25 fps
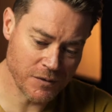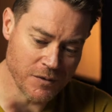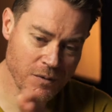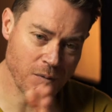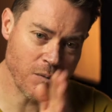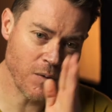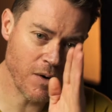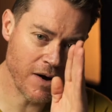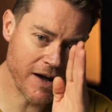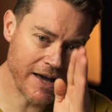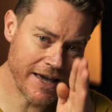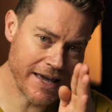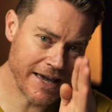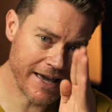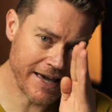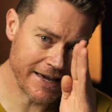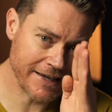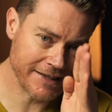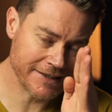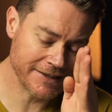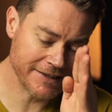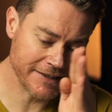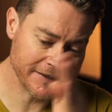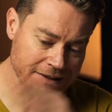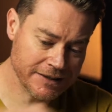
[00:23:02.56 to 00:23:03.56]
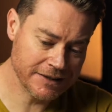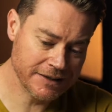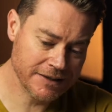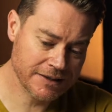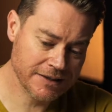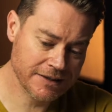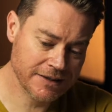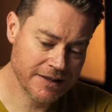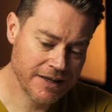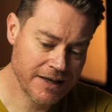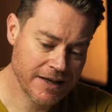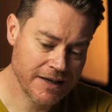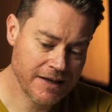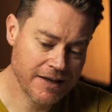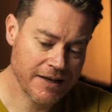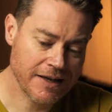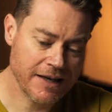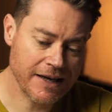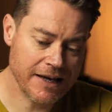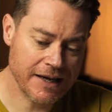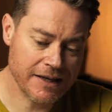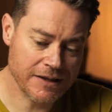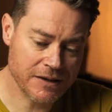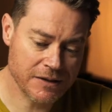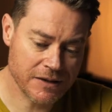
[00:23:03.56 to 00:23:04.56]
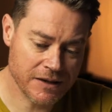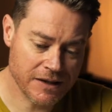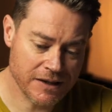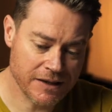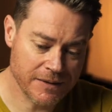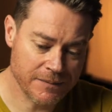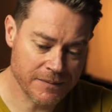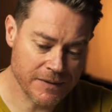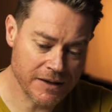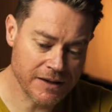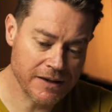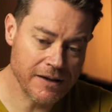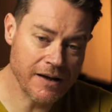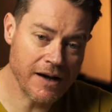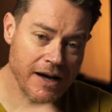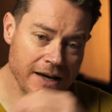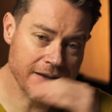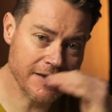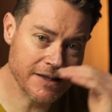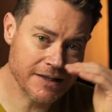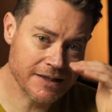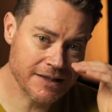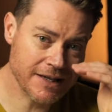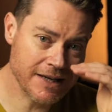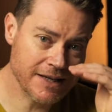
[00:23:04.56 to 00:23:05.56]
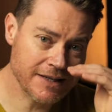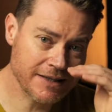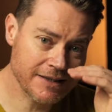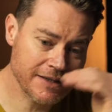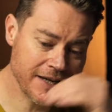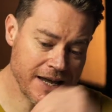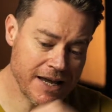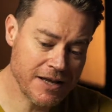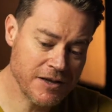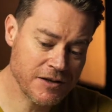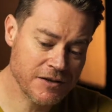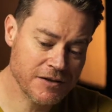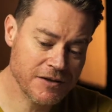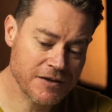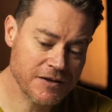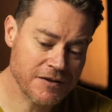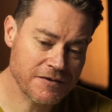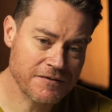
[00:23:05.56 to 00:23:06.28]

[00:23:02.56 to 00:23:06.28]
the y-axis at the line that says 10 to the